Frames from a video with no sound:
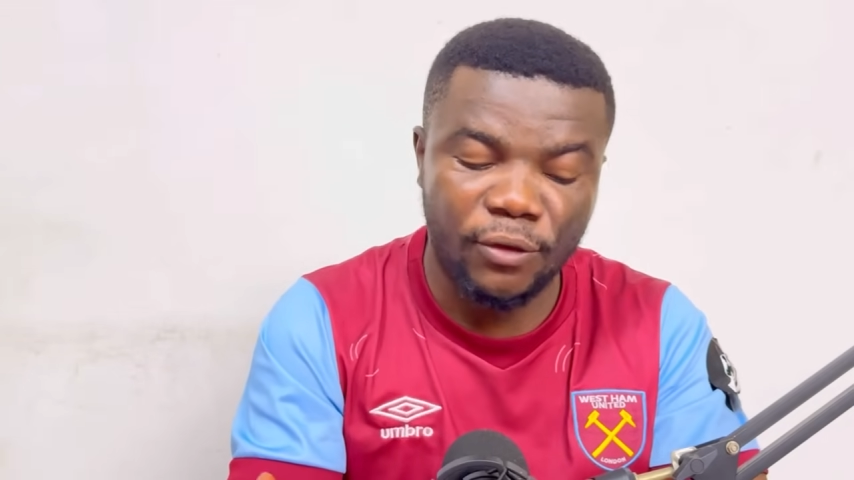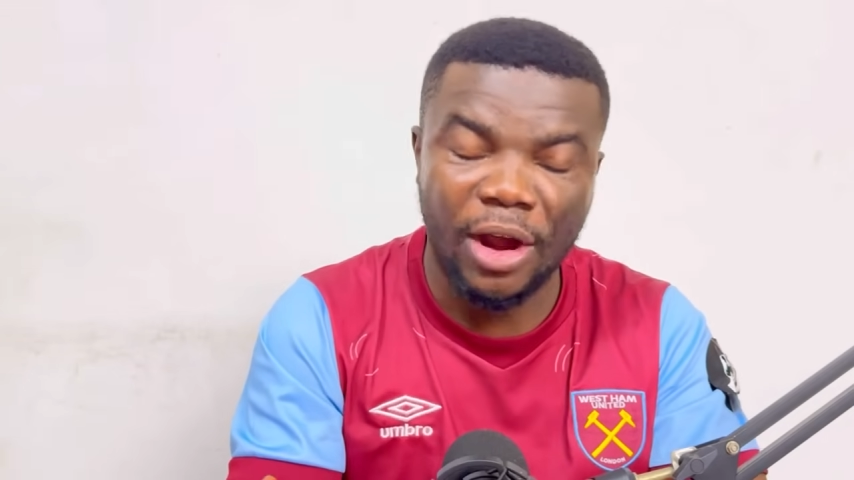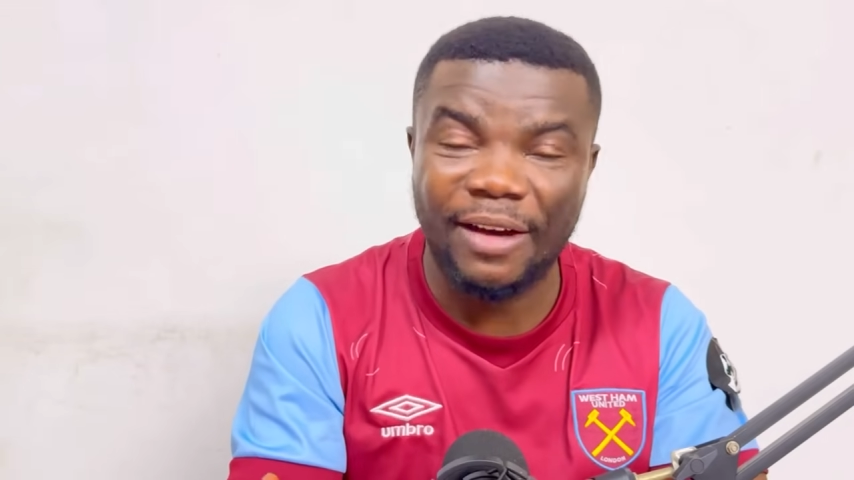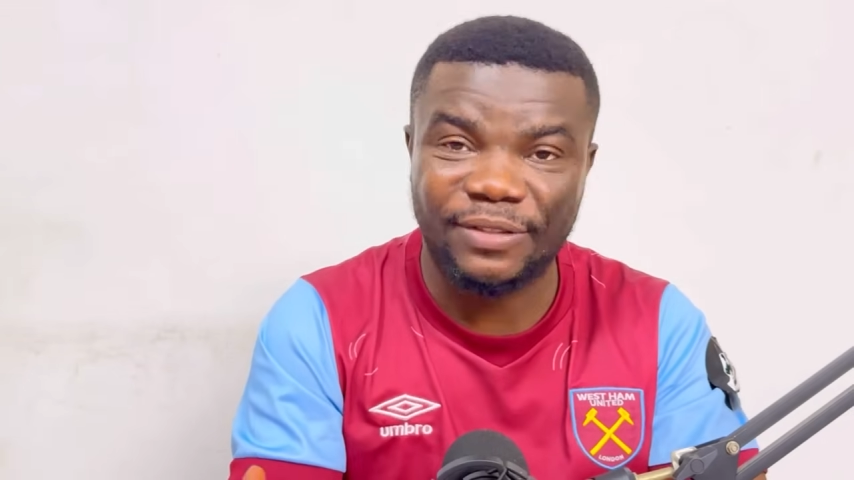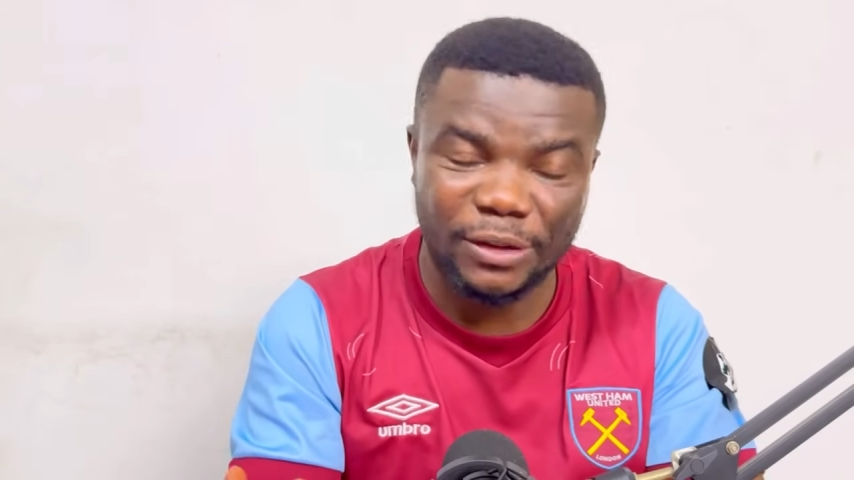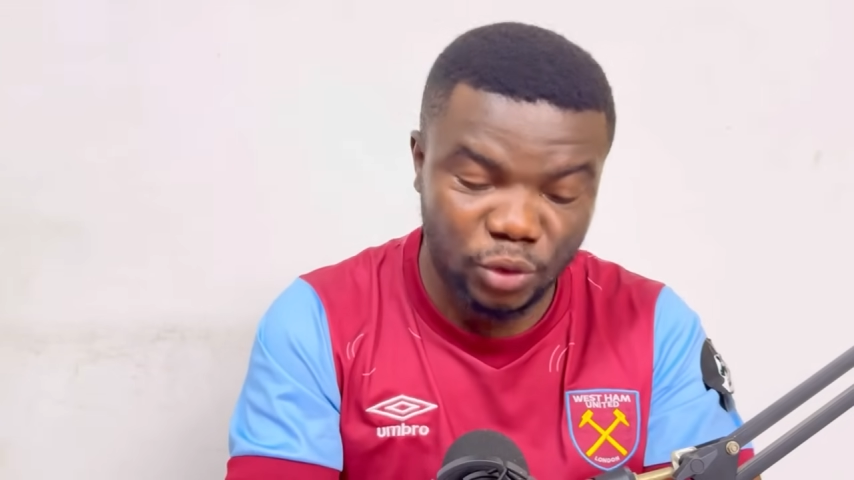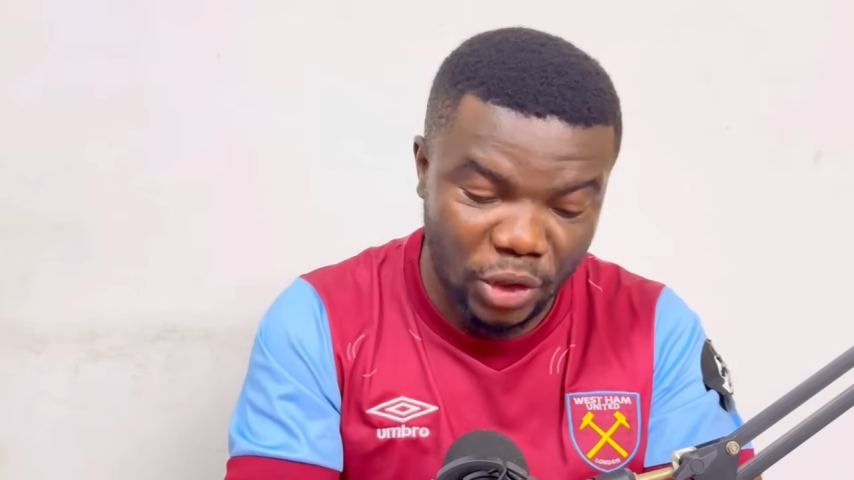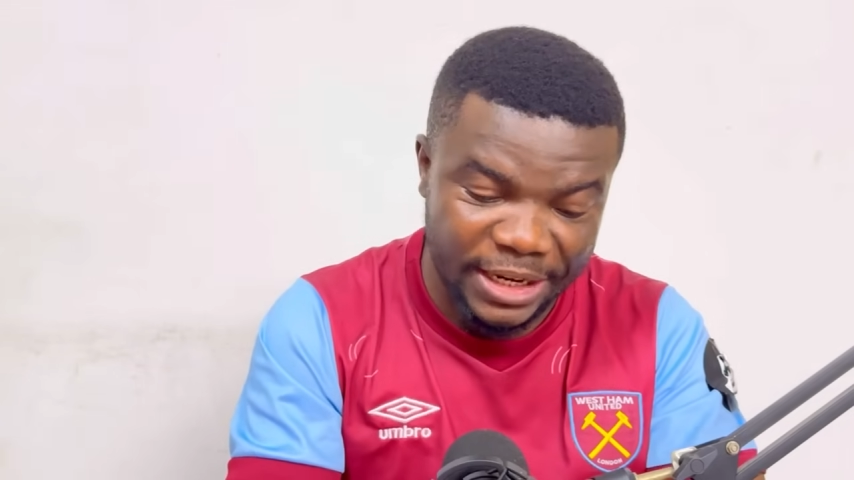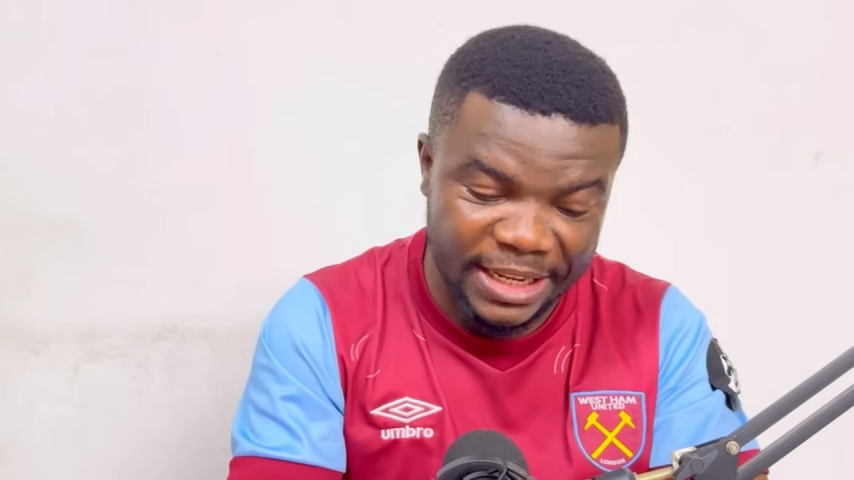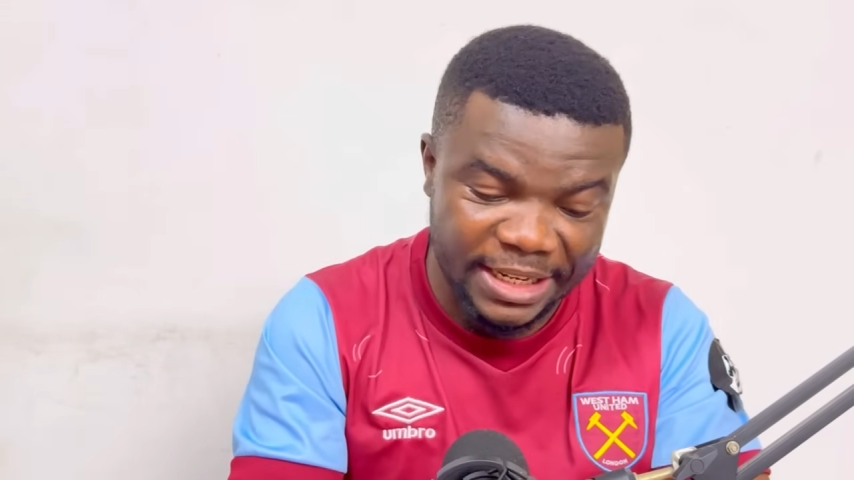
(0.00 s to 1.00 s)
after
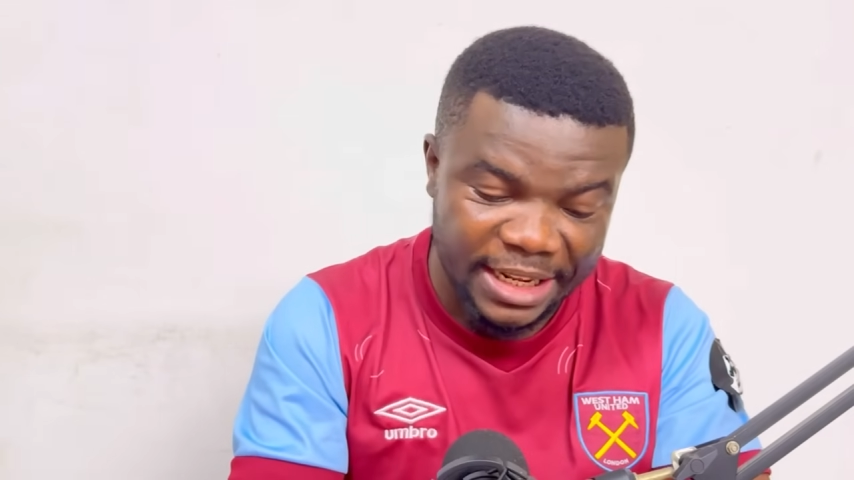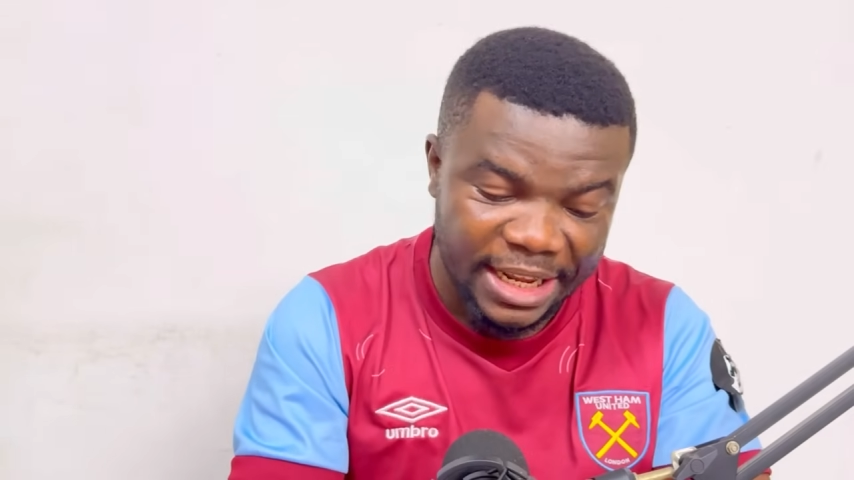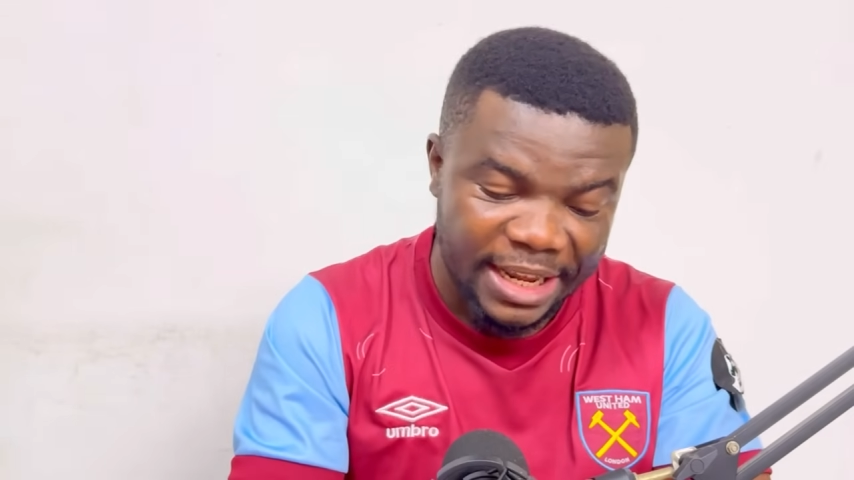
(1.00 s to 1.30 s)
joining